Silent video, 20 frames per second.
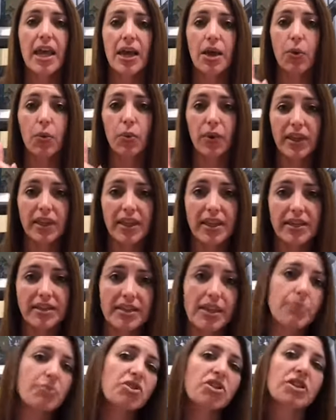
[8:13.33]
with the
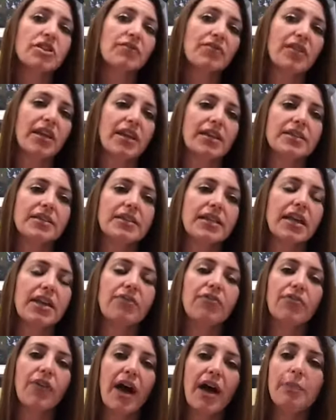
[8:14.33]
exception of this.
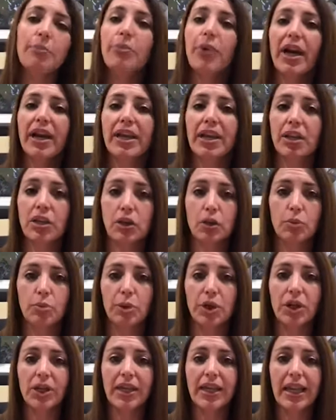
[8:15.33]
If I'm writing a new
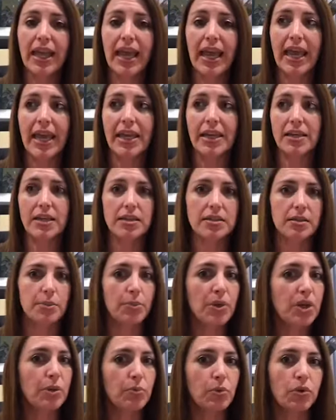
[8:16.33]
book and
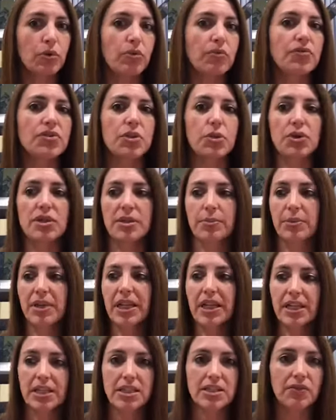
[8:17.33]
somebody moves or somebody
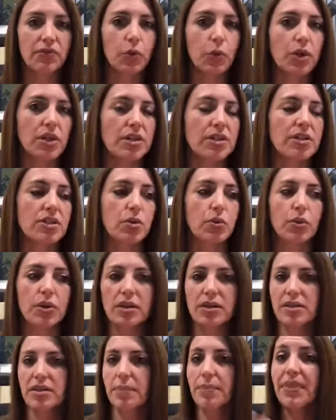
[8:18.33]
gets divorced
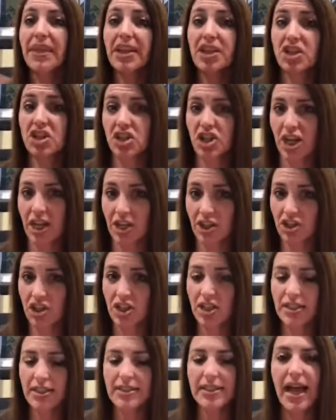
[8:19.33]
or something
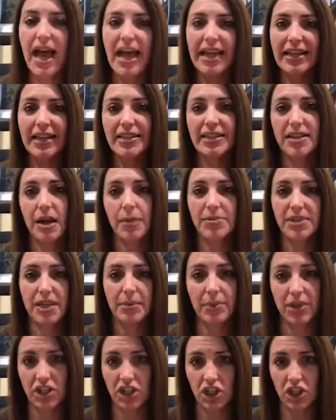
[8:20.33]
changes, I need to update
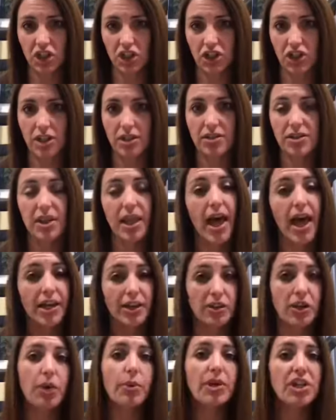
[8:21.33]
my cheat sheet so that I
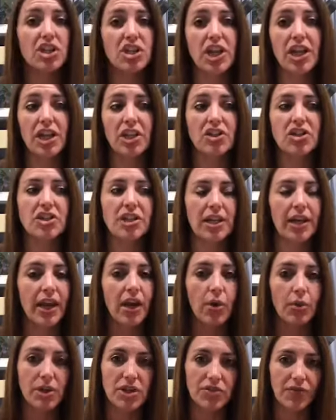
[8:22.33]
know it changed, and I
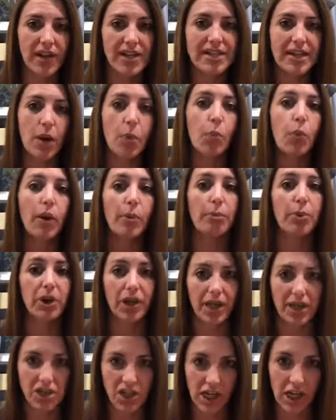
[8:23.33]
always write down what book
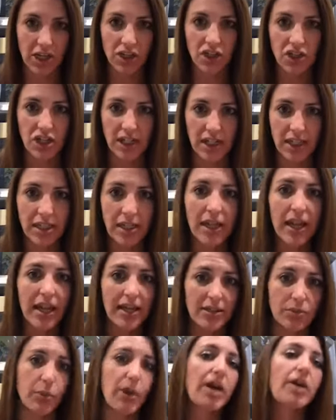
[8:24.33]
it changed in
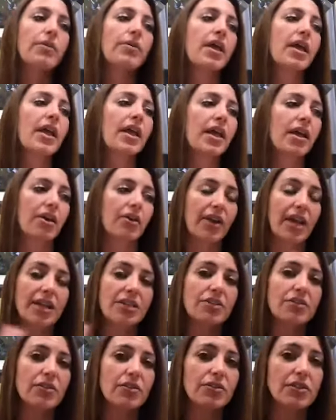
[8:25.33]
as well. Okay,
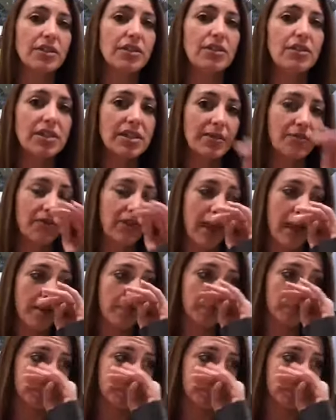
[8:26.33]
so there's a little tip for that.